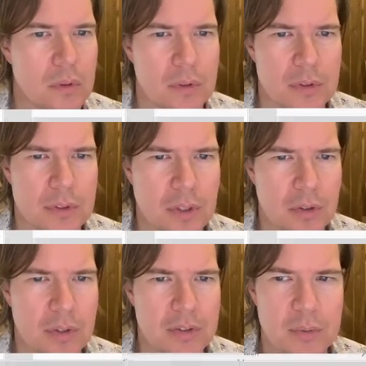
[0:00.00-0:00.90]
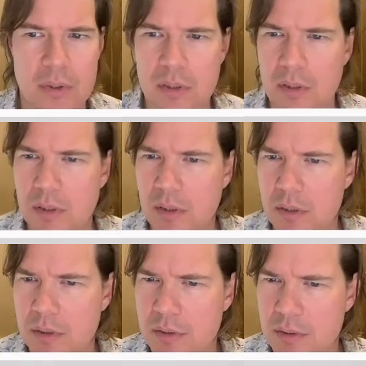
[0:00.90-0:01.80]
So this
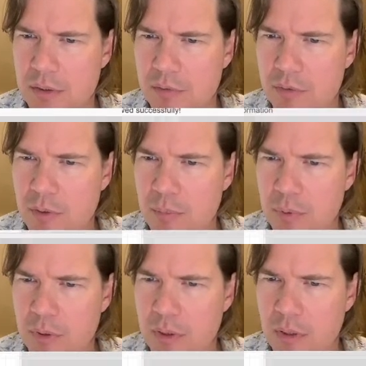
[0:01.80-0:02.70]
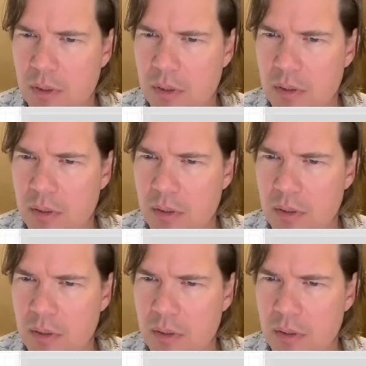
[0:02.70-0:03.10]
was the footprint.